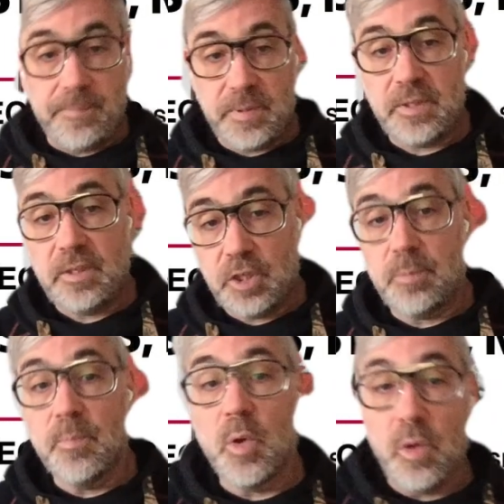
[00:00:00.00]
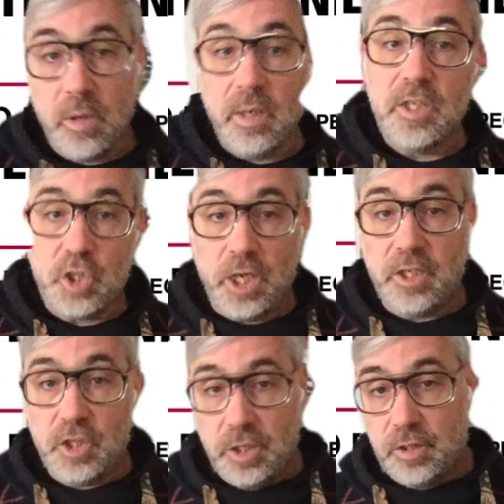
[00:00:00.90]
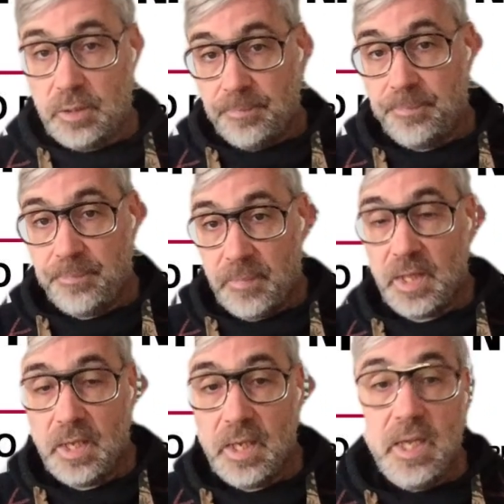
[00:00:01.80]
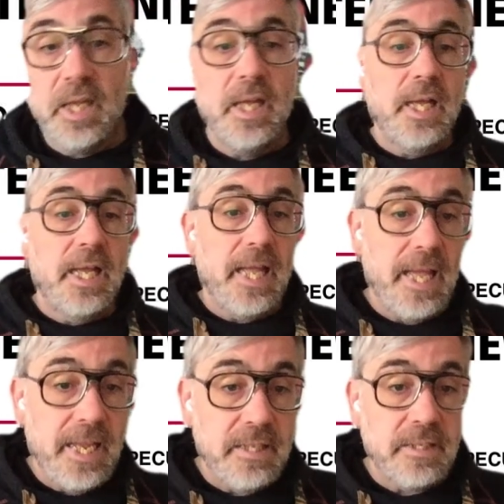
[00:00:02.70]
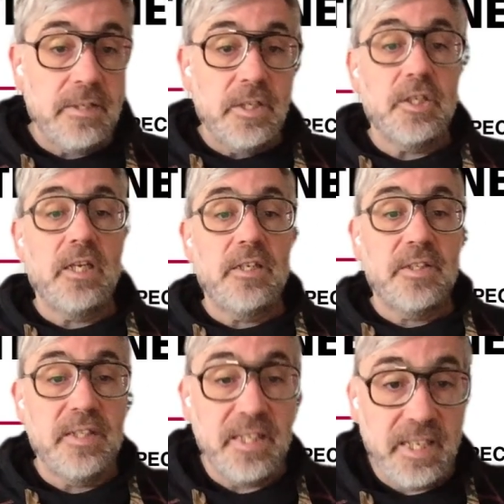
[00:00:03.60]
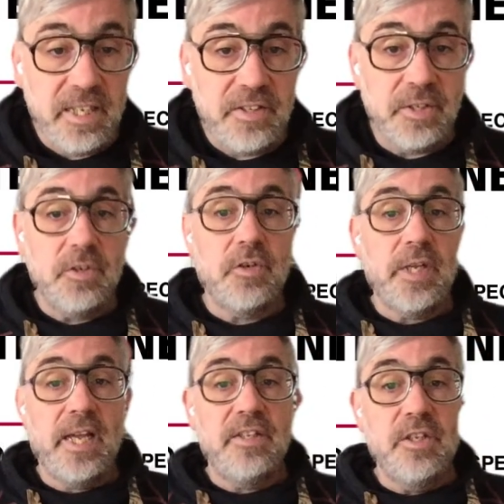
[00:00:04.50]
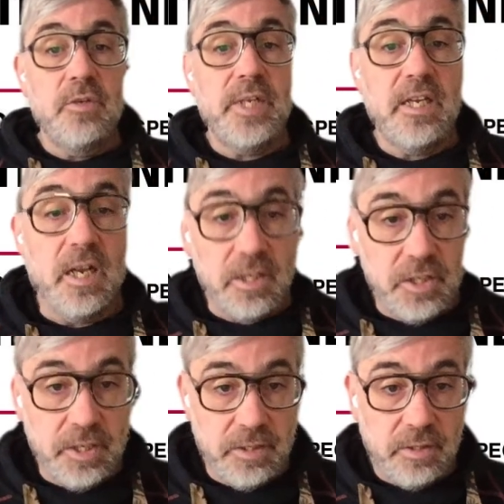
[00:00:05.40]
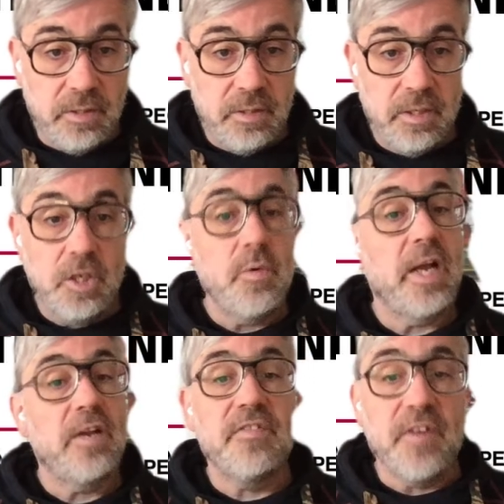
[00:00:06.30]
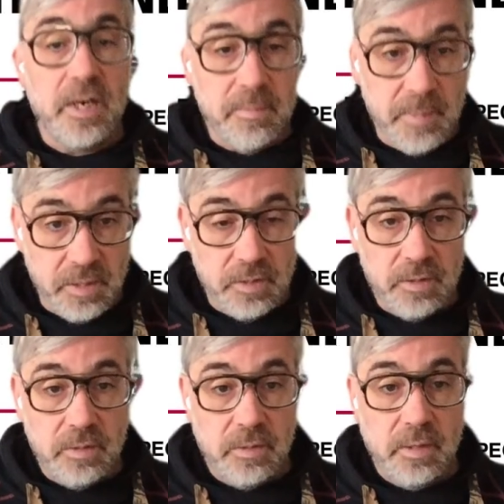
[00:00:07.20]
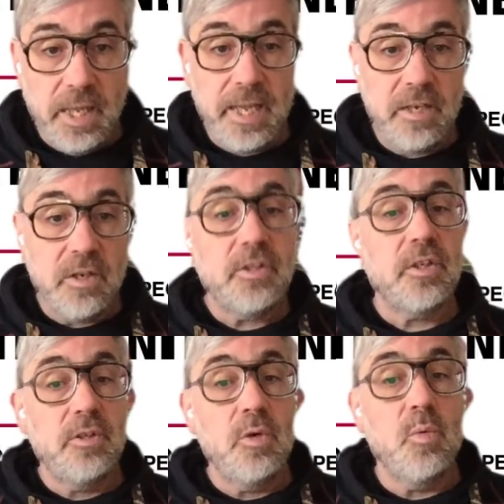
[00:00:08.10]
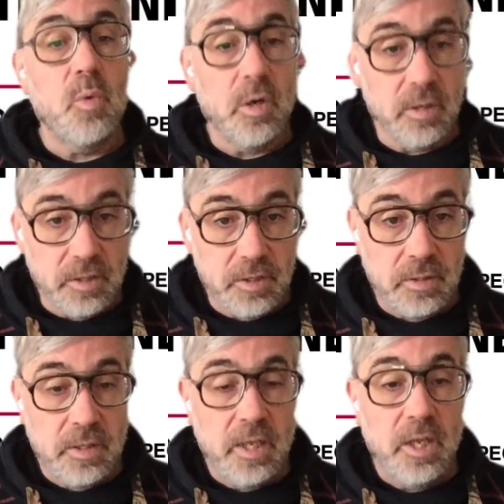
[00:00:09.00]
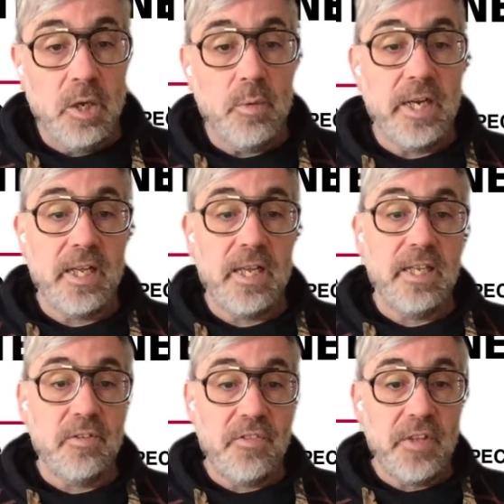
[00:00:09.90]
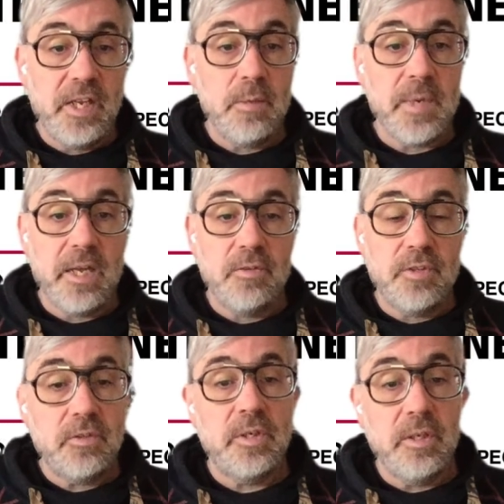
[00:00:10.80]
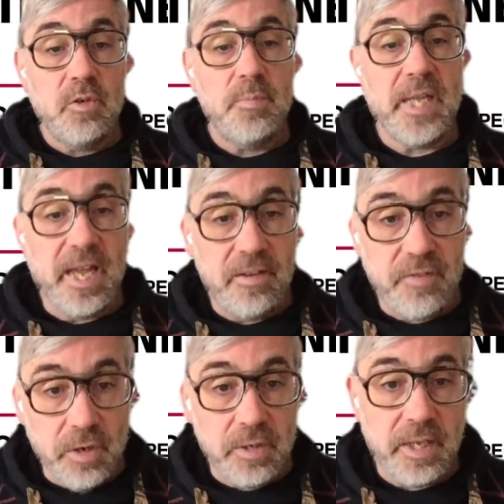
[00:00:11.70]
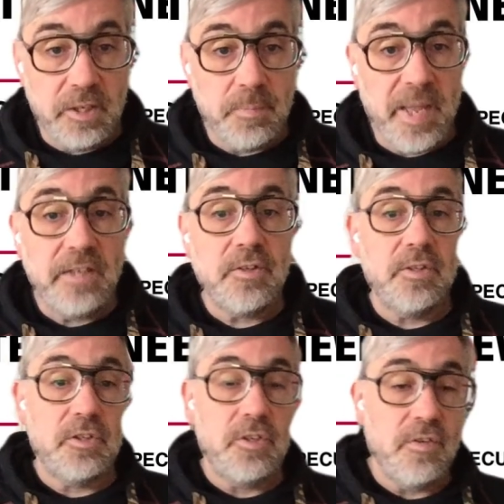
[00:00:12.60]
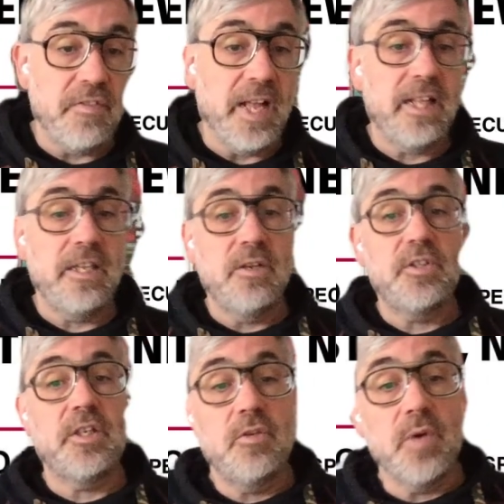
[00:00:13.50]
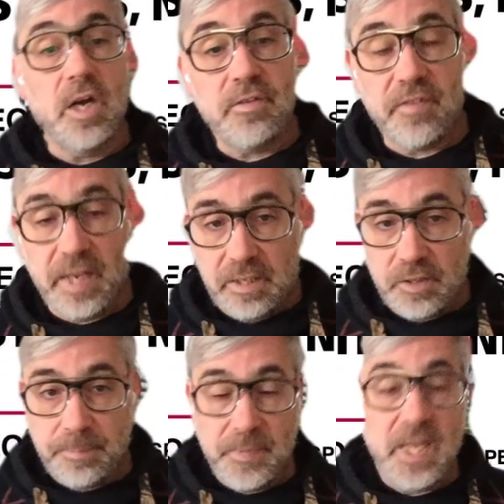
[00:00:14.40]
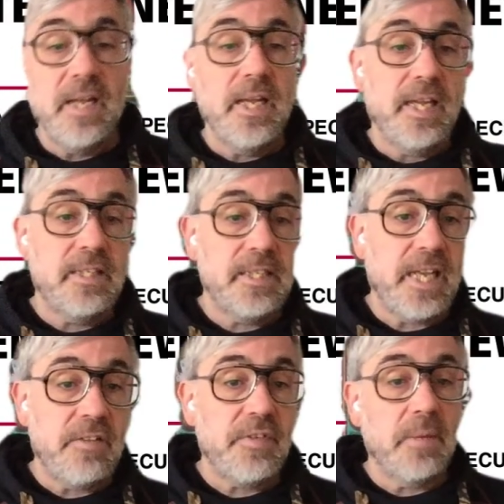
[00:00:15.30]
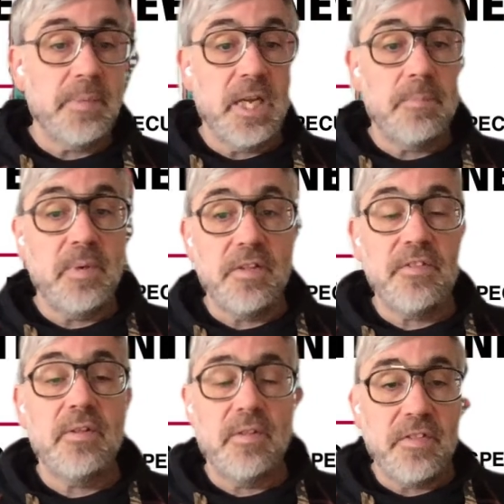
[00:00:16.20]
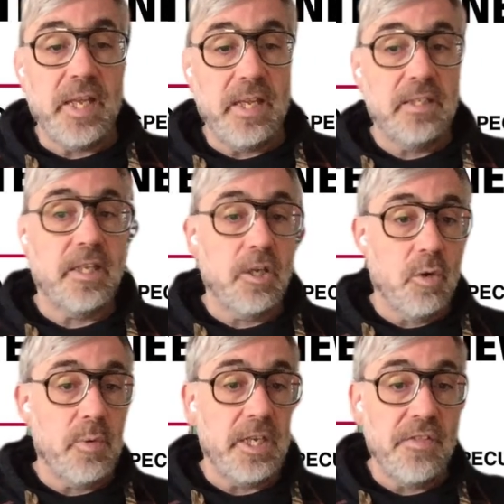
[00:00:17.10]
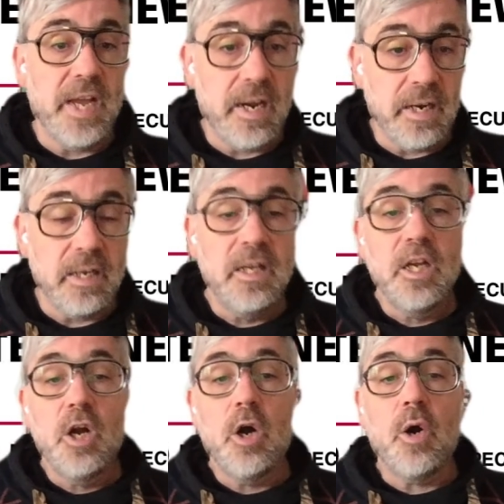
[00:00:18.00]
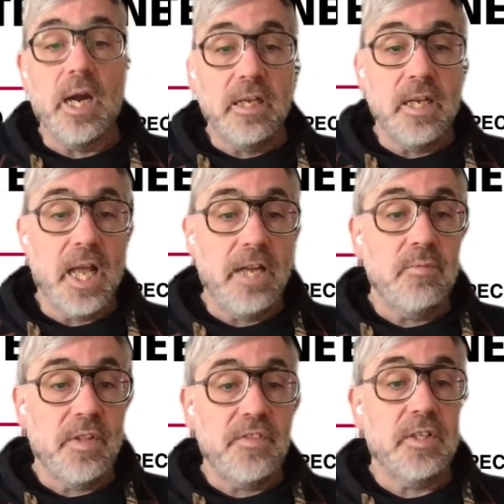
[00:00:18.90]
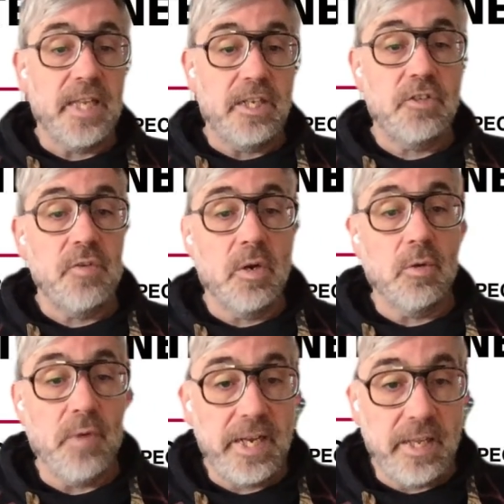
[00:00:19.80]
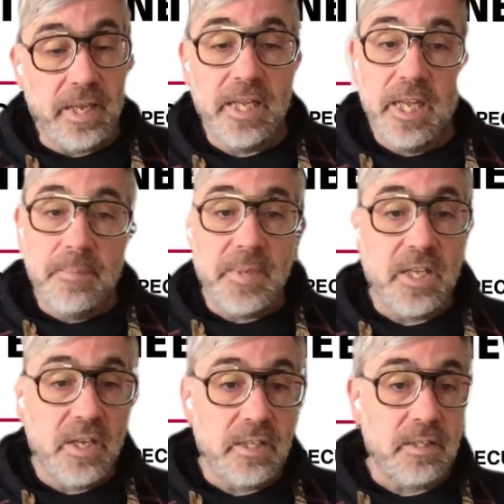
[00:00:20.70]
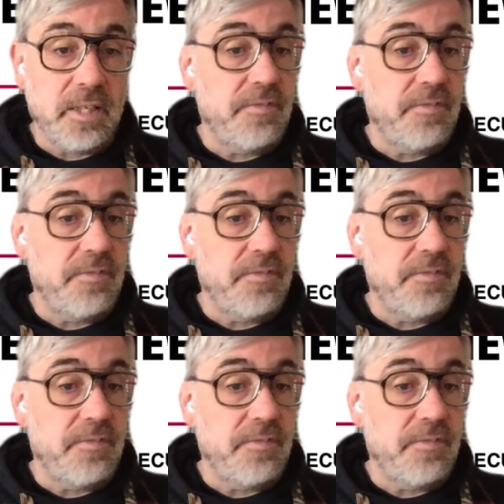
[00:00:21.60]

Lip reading: And designers need to create new ecologies, new environments, and also new worlds where they kind of think about totally new behavior that is based on those new values and new artifacts, instead of coming up with things that are already there or are in line with the status quo already, because if they do that, nothing will eventually change.